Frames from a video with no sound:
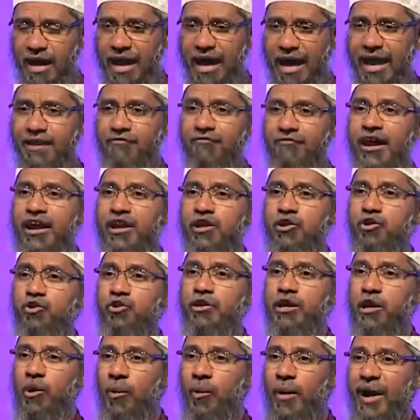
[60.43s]
And why do you
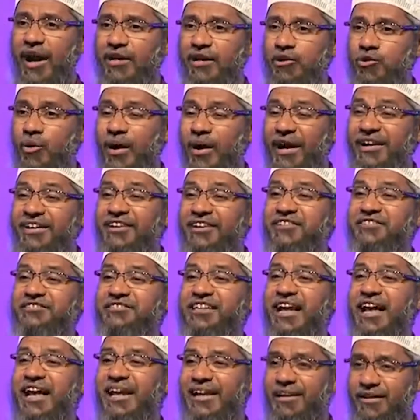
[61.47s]
require to
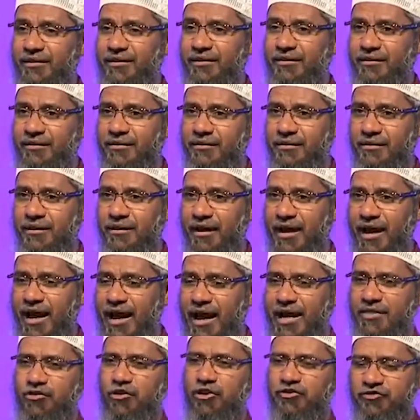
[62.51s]
understand,
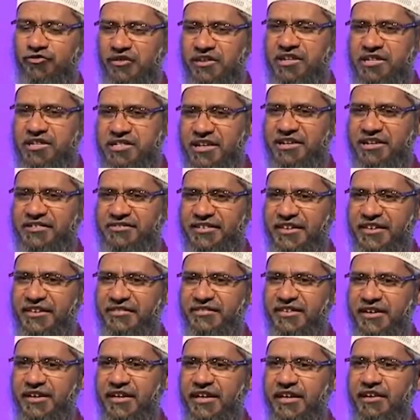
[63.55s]
as Oxford Dictionary
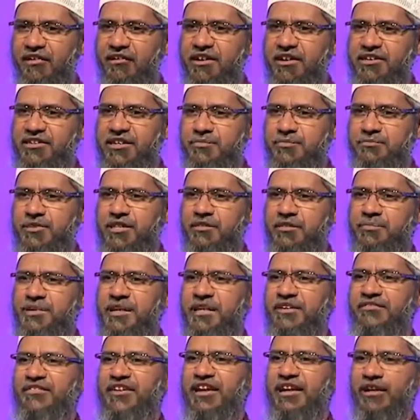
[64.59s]
says, religion means
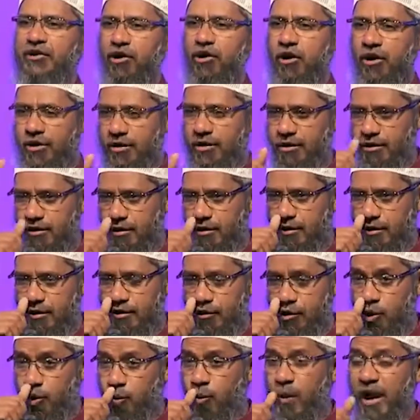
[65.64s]
believing in God.
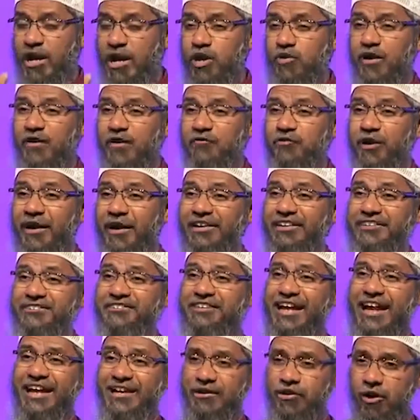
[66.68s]
So why do we have to
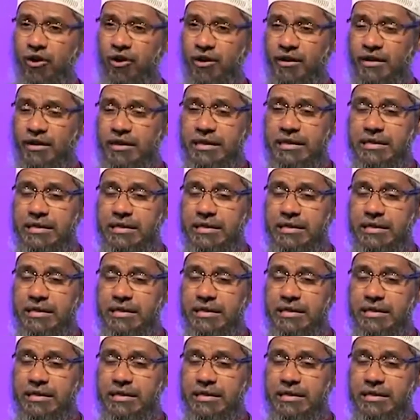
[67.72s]
understand God?